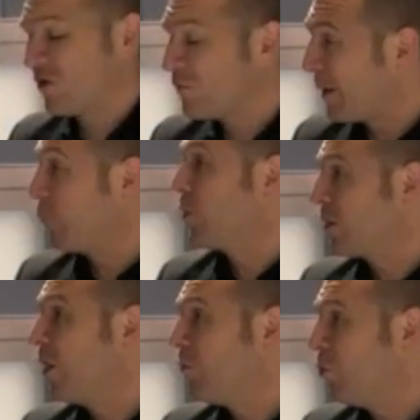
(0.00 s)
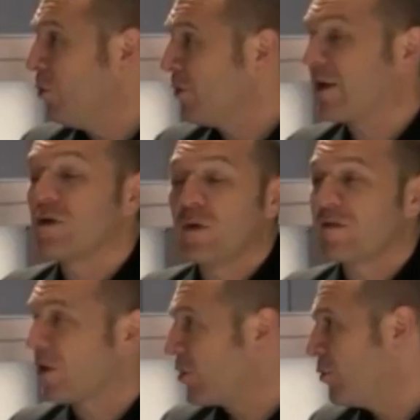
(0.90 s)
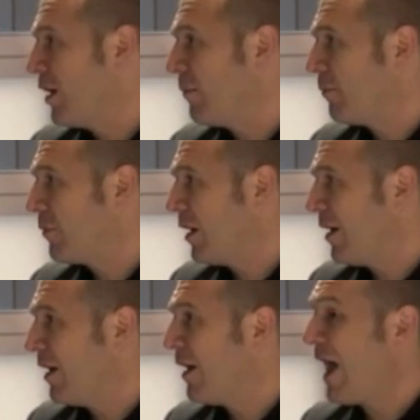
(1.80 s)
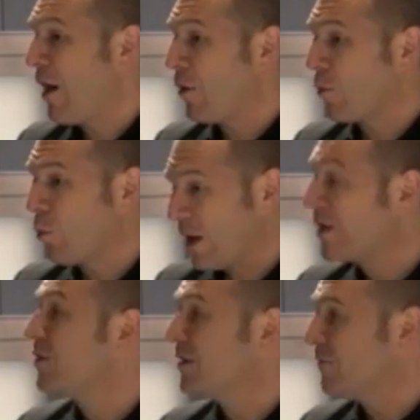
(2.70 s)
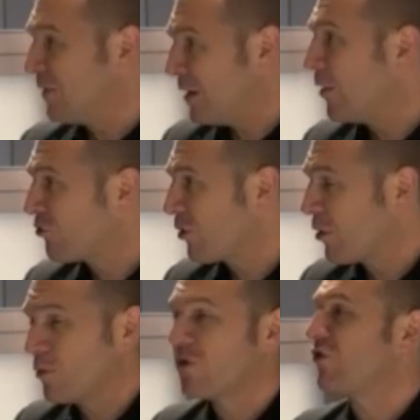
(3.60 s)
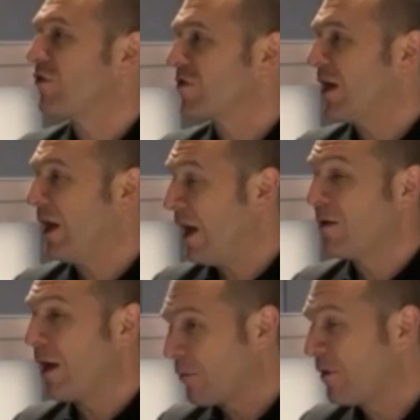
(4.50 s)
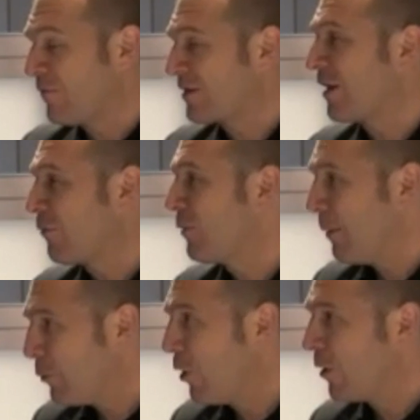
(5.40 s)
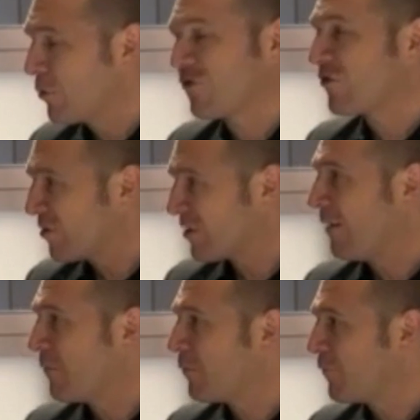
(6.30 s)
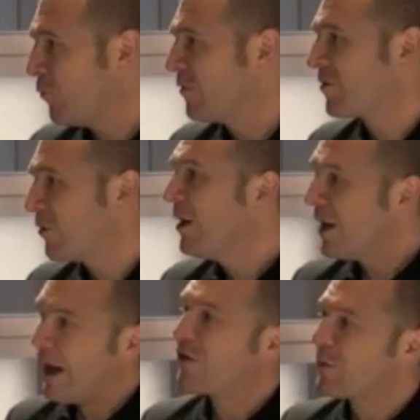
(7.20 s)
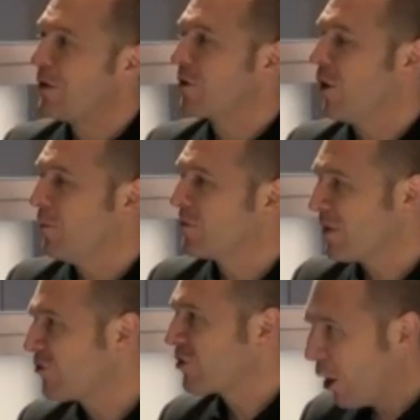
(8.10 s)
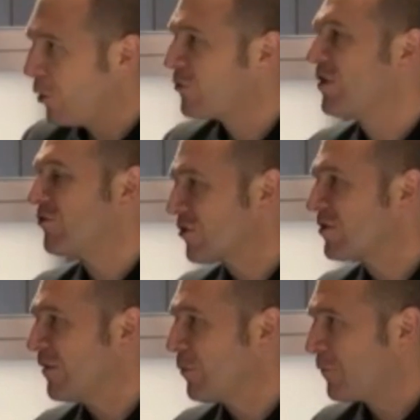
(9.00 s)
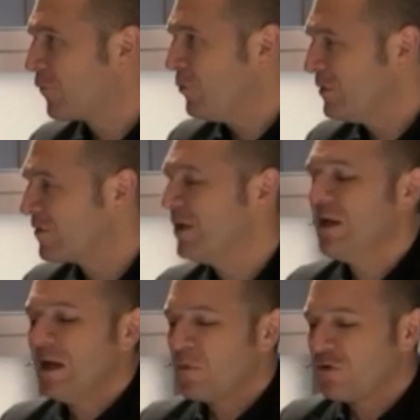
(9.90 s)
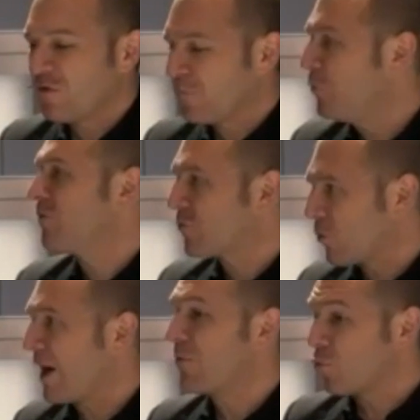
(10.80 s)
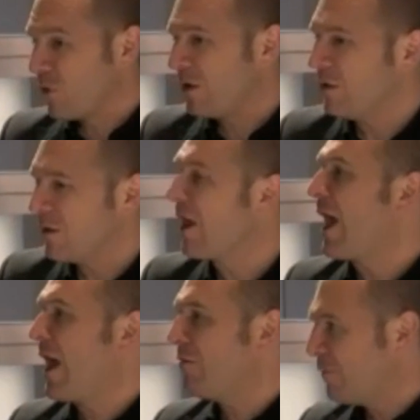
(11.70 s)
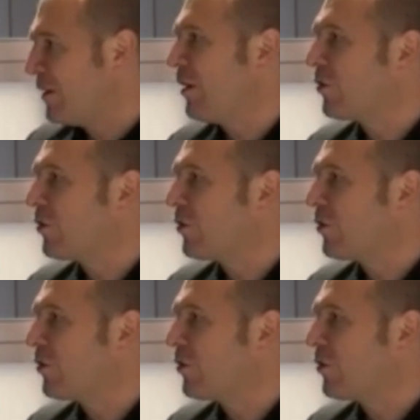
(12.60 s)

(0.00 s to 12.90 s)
if people want to know more, they can always go to um, uh, our weekly video show, which is, uh, and our, in fact, our, our, blog, which is Discover Performance, so hp.com slash go slash discover performance, which is full of great written and video